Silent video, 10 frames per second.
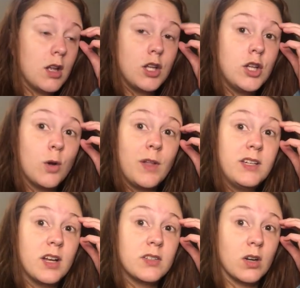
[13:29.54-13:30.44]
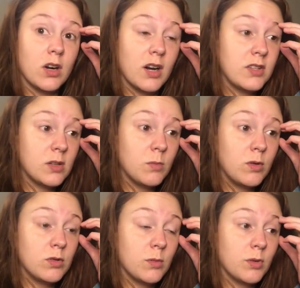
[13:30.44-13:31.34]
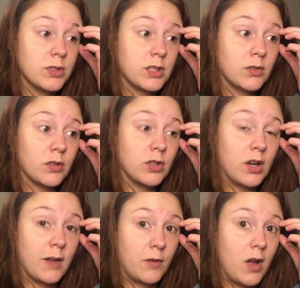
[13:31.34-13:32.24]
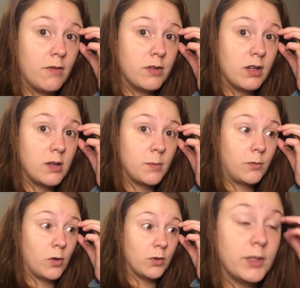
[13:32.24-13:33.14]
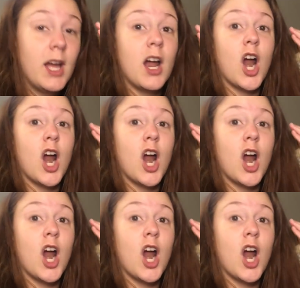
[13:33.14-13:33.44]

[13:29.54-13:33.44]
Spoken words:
Yo, that does hurt. As someone who's almost 6 foot tall, have y'all ever done that before? That